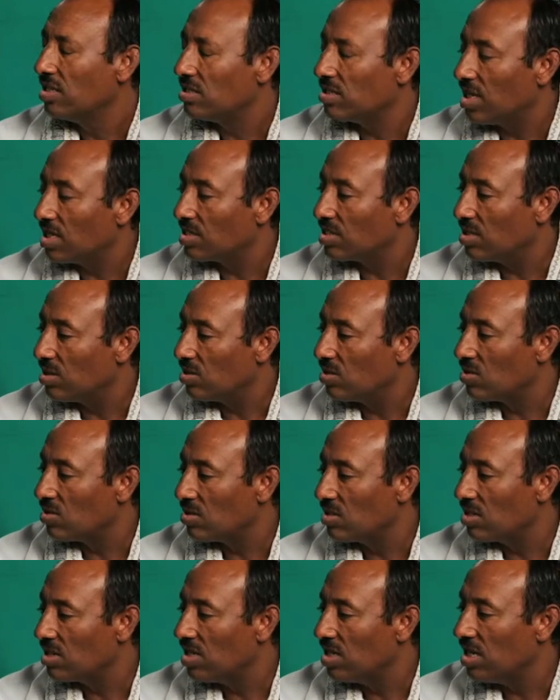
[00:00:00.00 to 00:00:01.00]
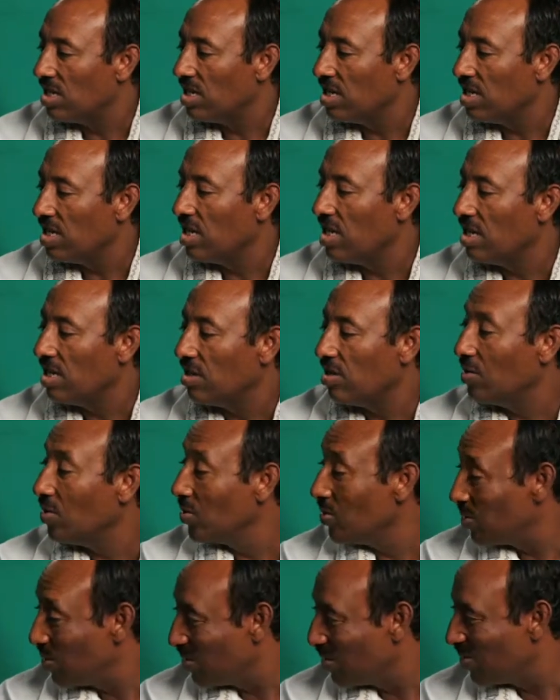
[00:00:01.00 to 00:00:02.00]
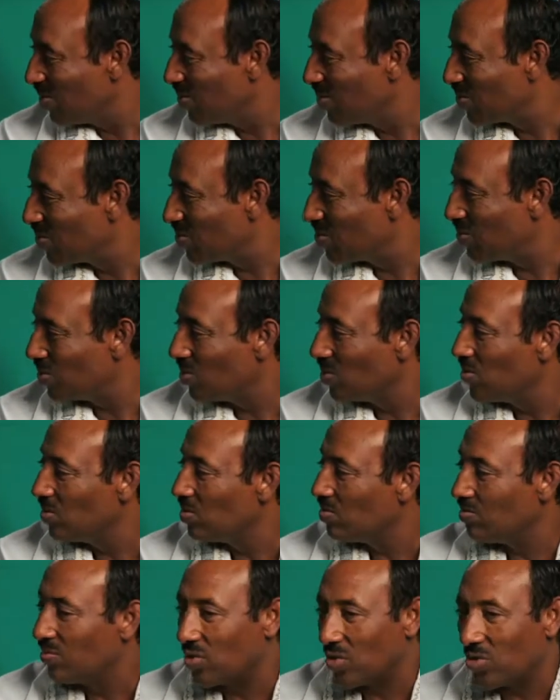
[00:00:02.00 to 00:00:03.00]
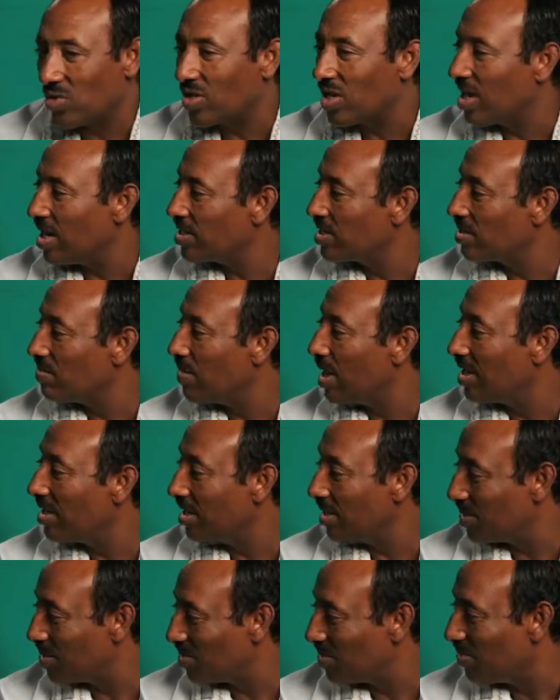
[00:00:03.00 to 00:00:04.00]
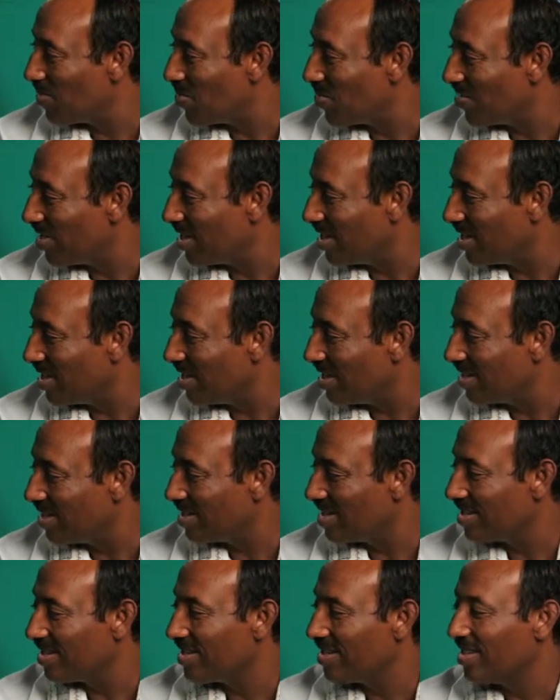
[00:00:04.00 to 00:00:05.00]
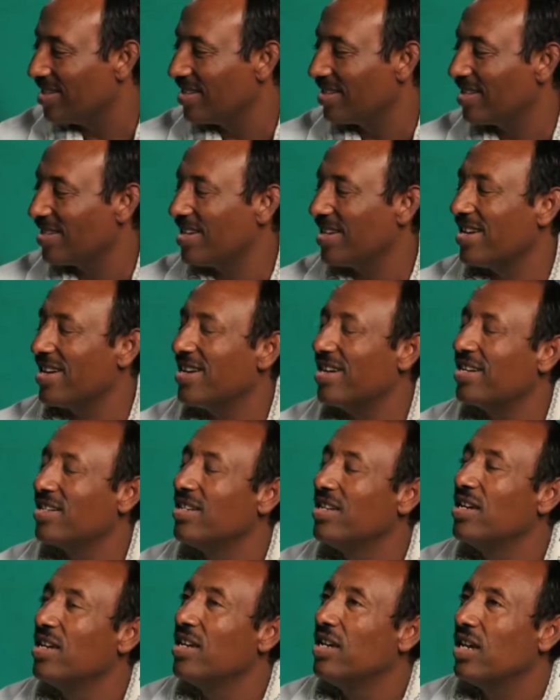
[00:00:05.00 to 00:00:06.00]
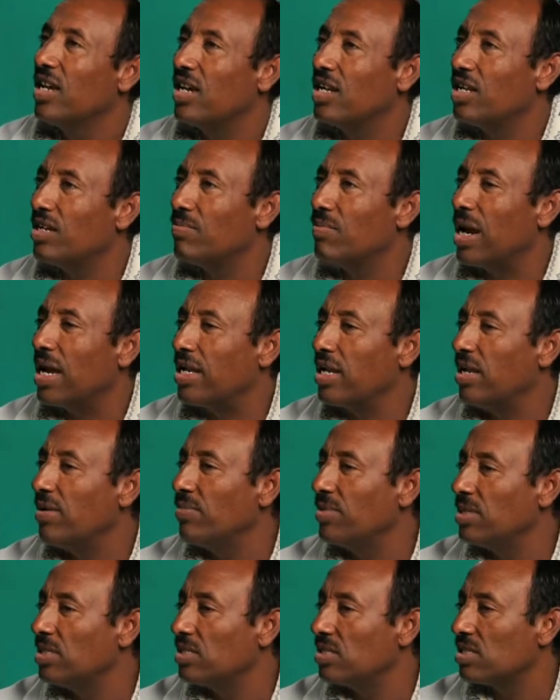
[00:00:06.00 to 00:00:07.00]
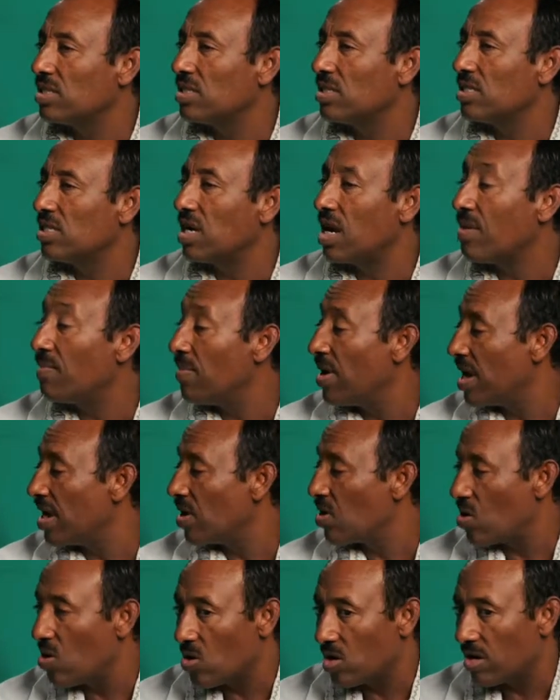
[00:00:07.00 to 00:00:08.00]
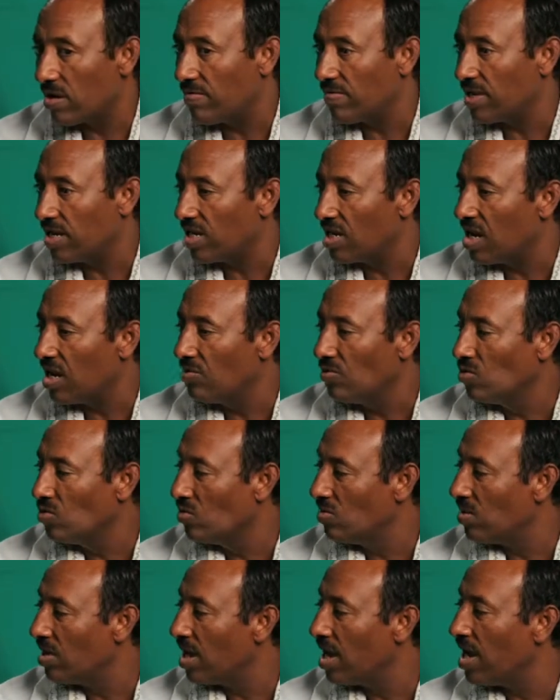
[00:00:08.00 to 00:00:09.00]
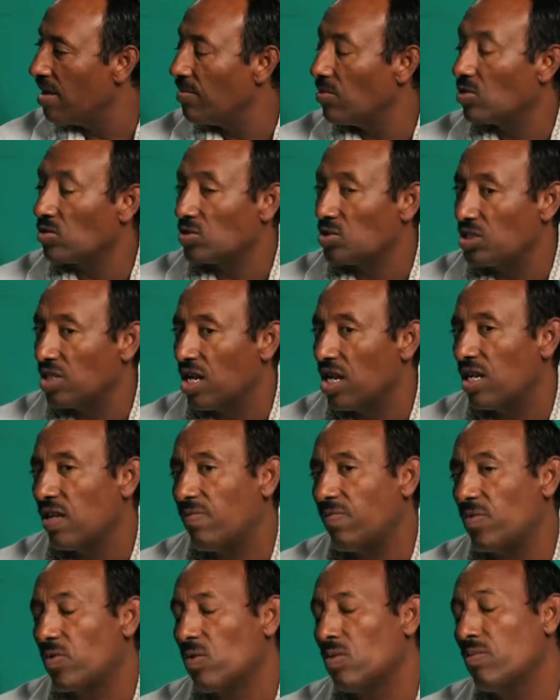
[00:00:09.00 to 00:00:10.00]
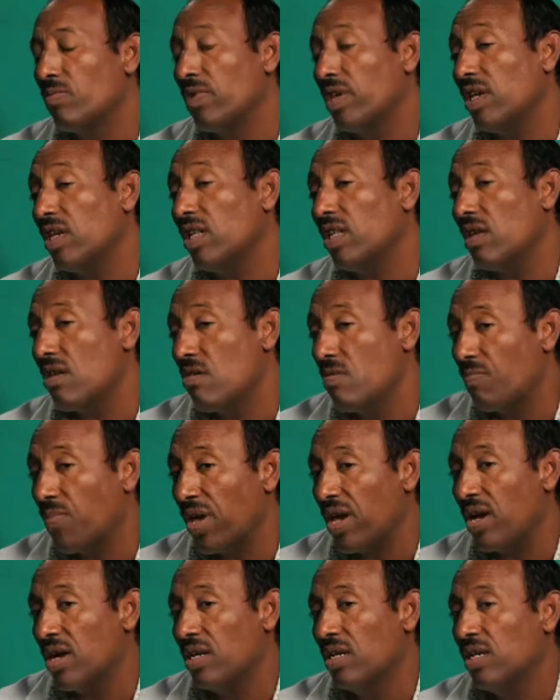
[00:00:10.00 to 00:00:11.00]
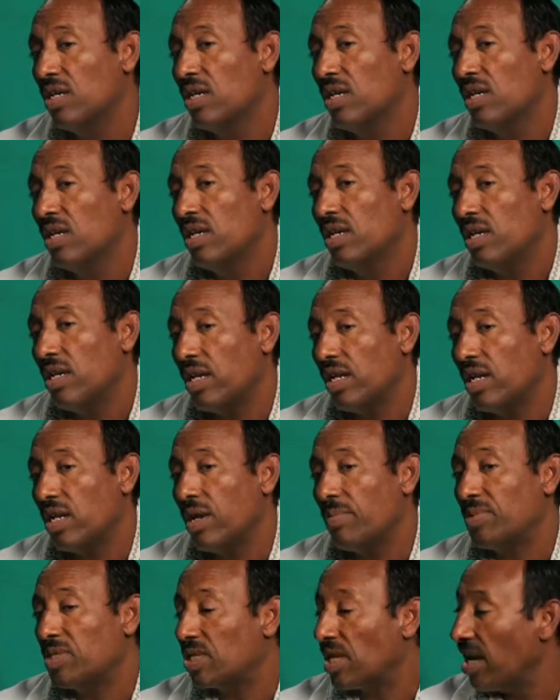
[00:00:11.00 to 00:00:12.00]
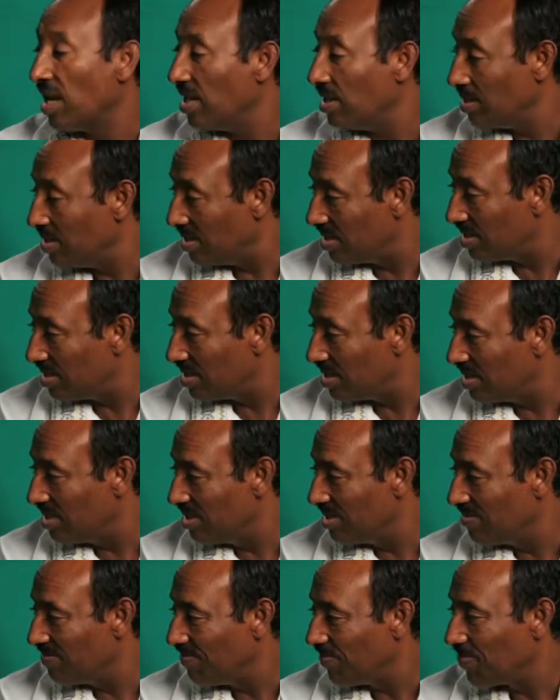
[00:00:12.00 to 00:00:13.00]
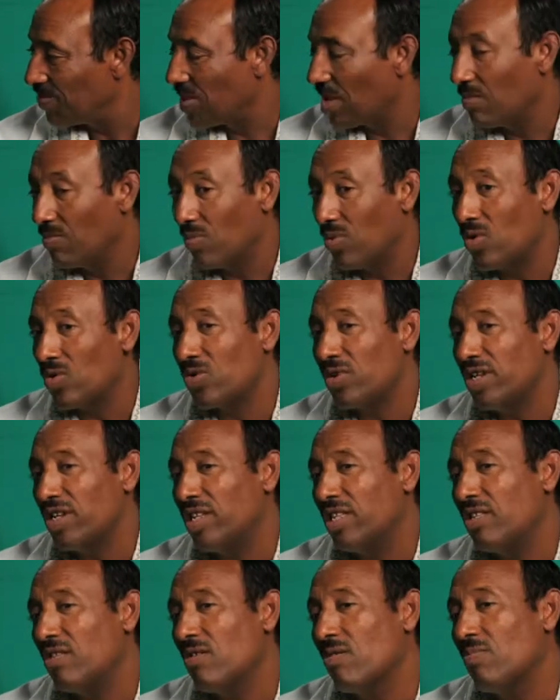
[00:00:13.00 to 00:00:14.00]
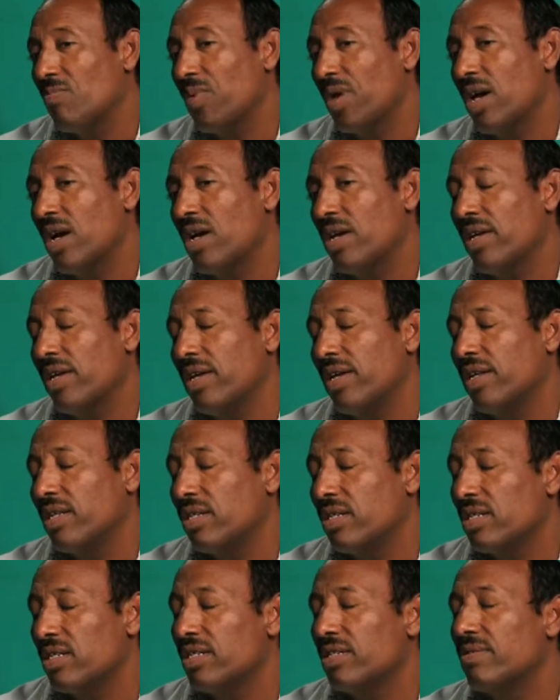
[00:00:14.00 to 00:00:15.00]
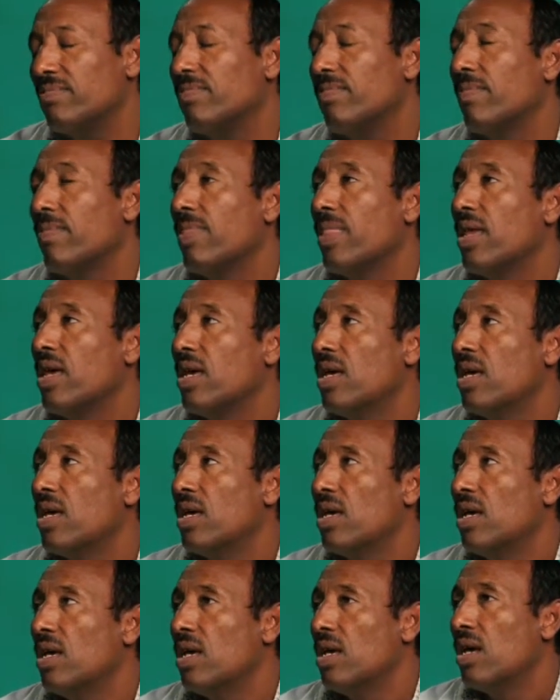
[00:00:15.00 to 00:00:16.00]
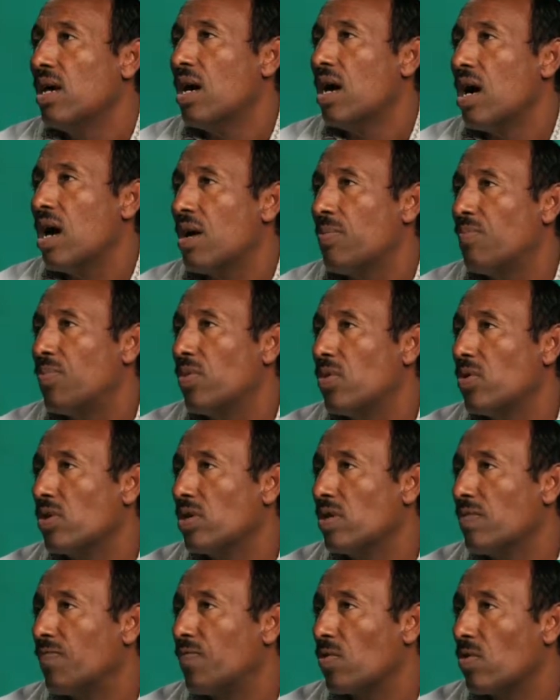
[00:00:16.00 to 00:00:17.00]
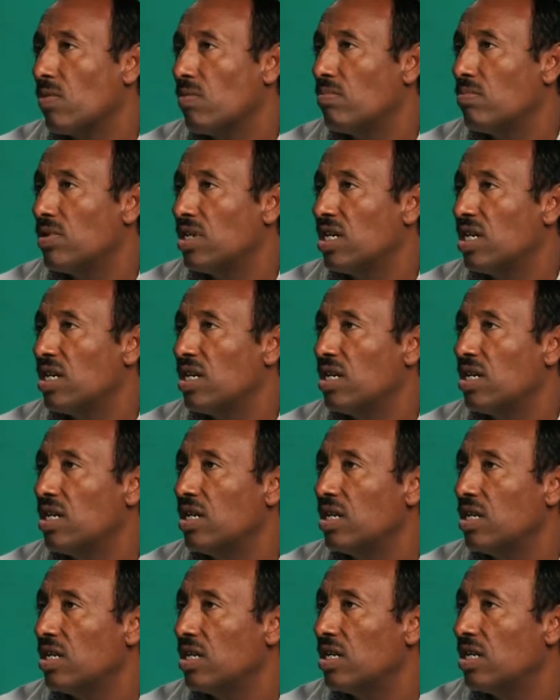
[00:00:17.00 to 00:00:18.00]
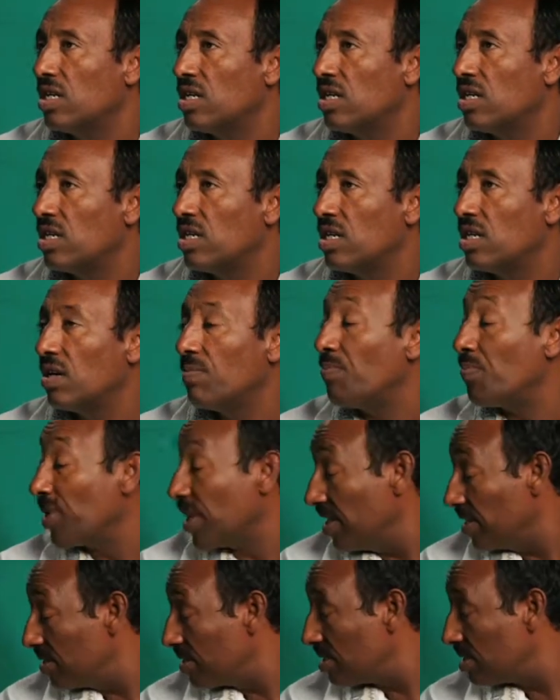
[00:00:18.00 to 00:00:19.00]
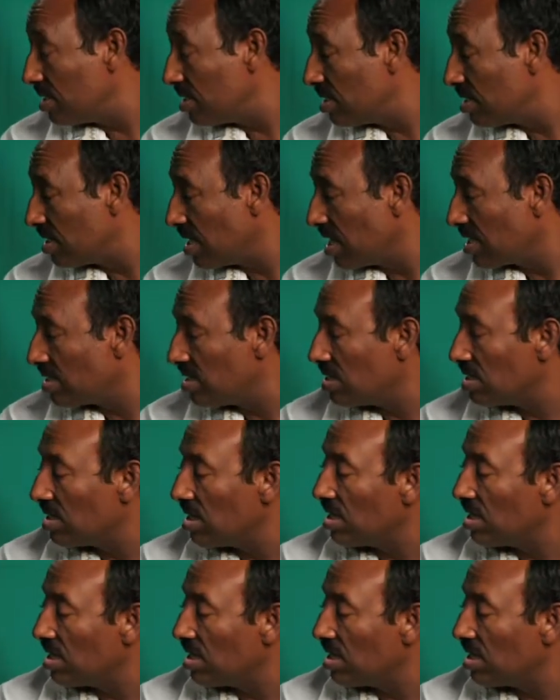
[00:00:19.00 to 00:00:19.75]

that the Lord really use you to broadcast my testimony. Thank God for having yeah. you. Thank and my name is uh, Rabbi Kokeb Gedamu. I am originally from Ethiopia, and I'm Israeli citizen, born in Ethiopia, and uh, I born from uh, uh a priest That's